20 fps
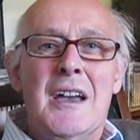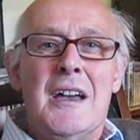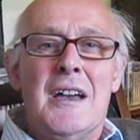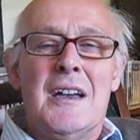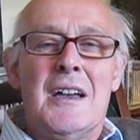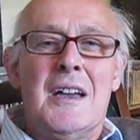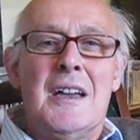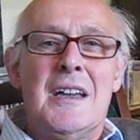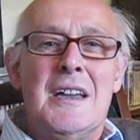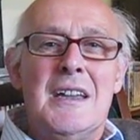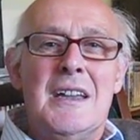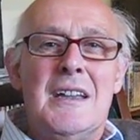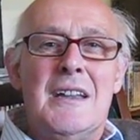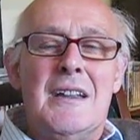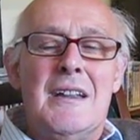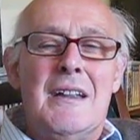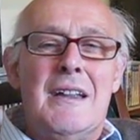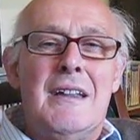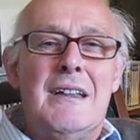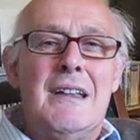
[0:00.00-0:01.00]

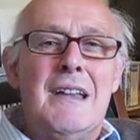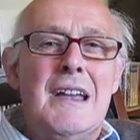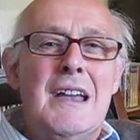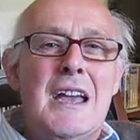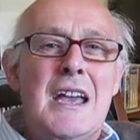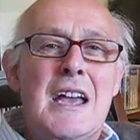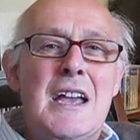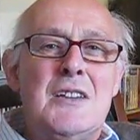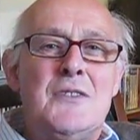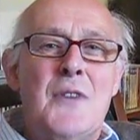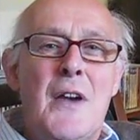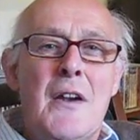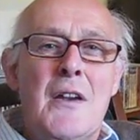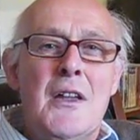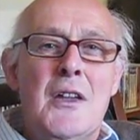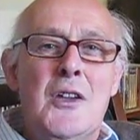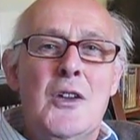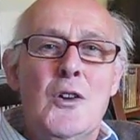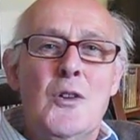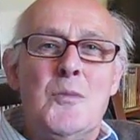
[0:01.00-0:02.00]
is very
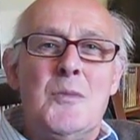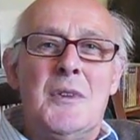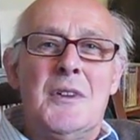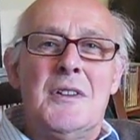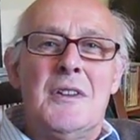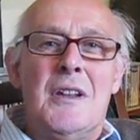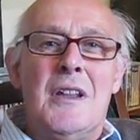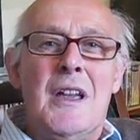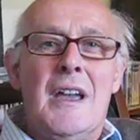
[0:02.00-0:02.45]
human,